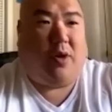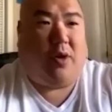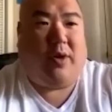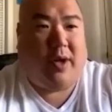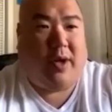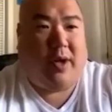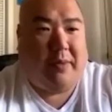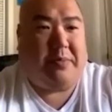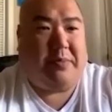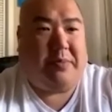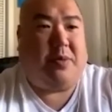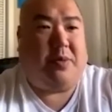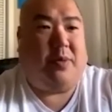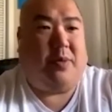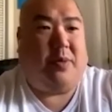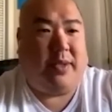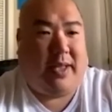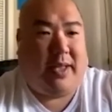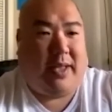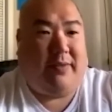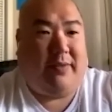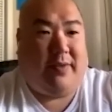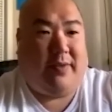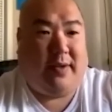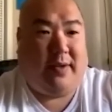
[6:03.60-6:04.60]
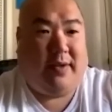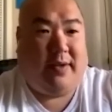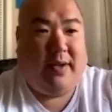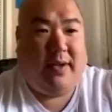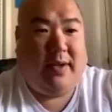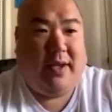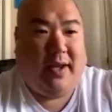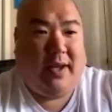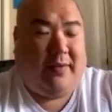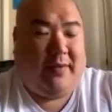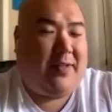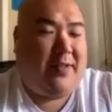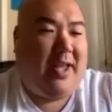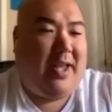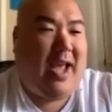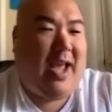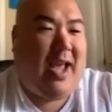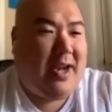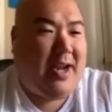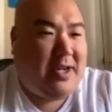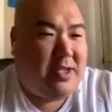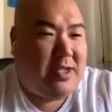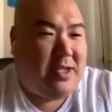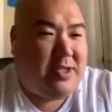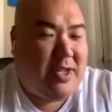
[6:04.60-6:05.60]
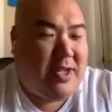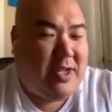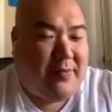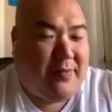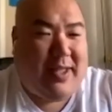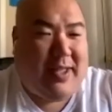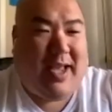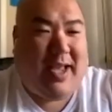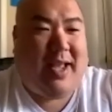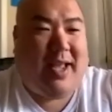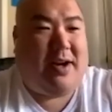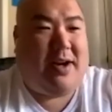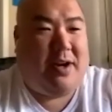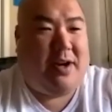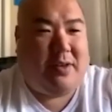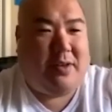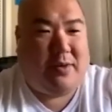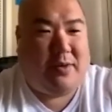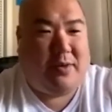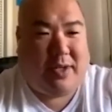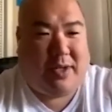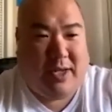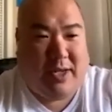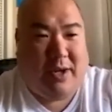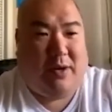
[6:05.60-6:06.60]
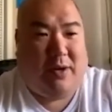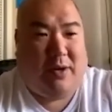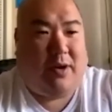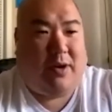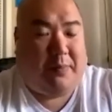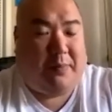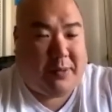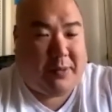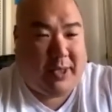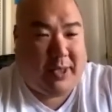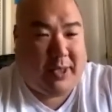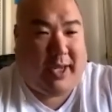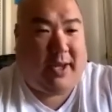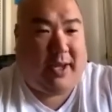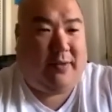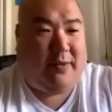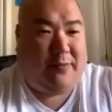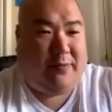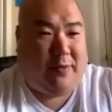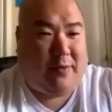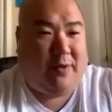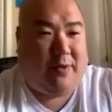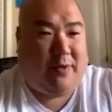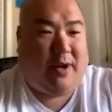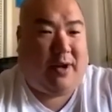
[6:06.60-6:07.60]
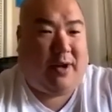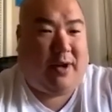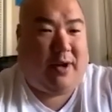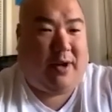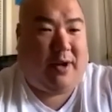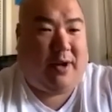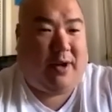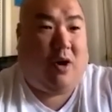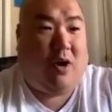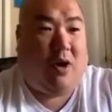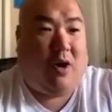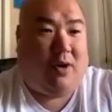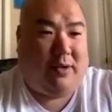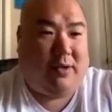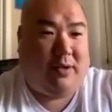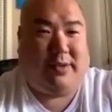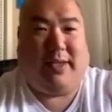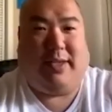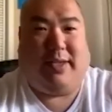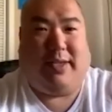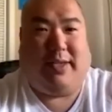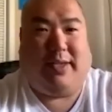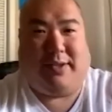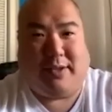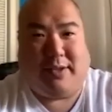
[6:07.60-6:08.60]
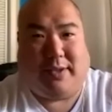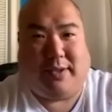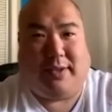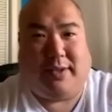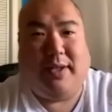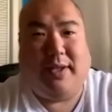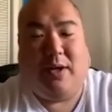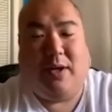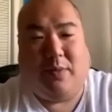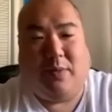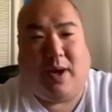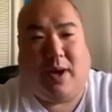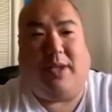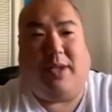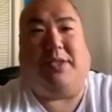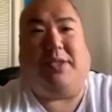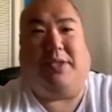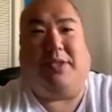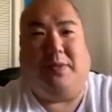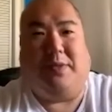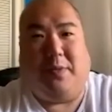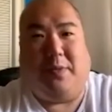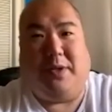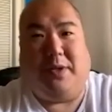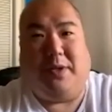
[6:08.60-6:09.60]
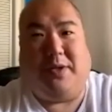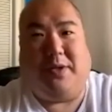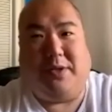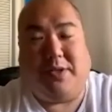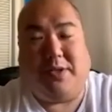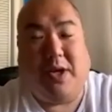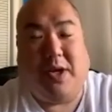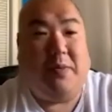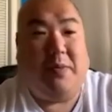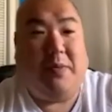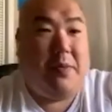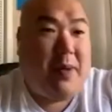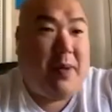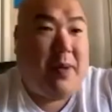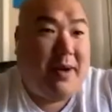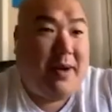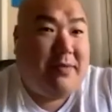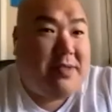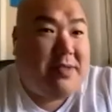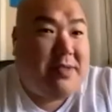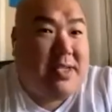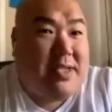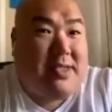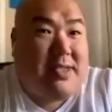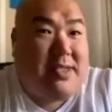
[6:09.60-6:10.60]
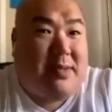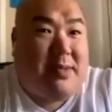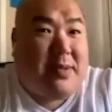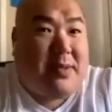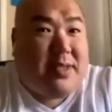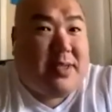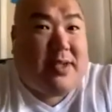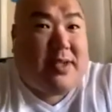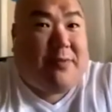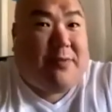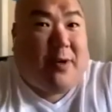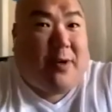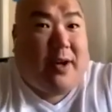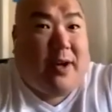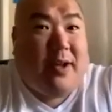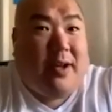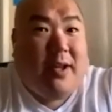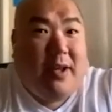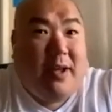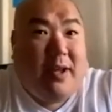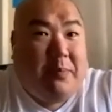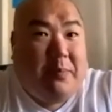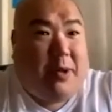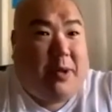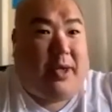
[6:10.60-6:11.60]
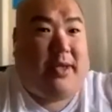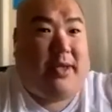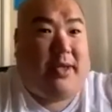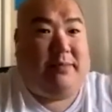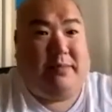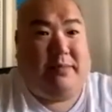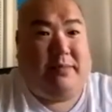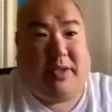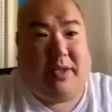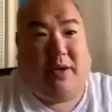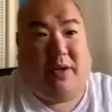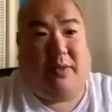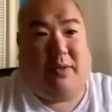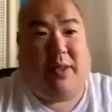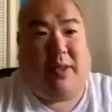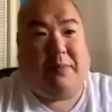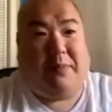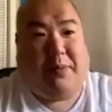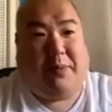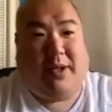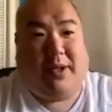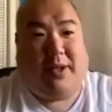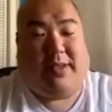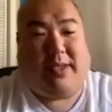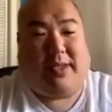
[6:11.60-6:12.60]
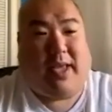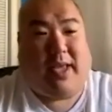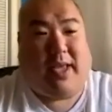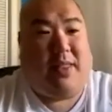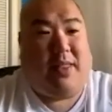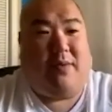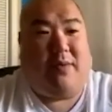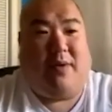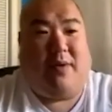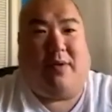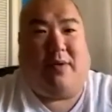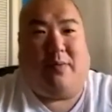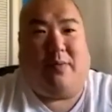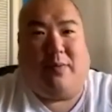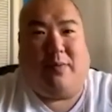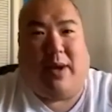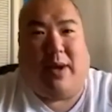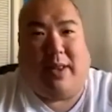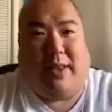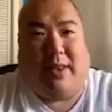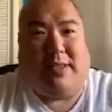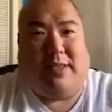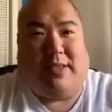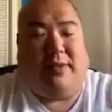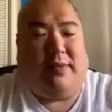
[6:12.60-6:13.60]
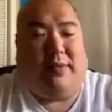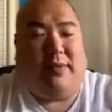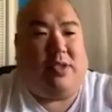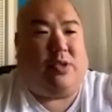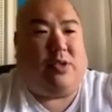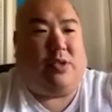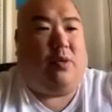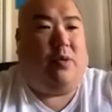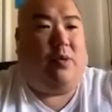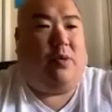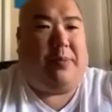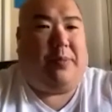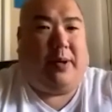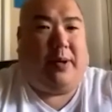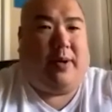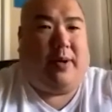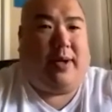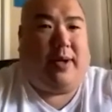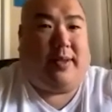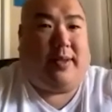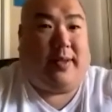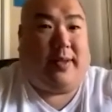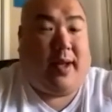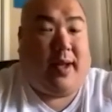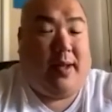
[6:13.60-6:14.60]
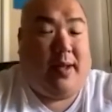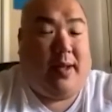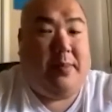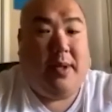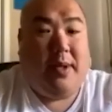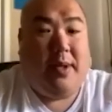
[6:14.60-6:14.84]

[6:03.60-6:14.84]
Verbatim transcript: it up to 11. If they had a, if they had another year to plan for an all digital watches and wonders, we might have seen something different. But you know, they put it together on a relatively short period of time,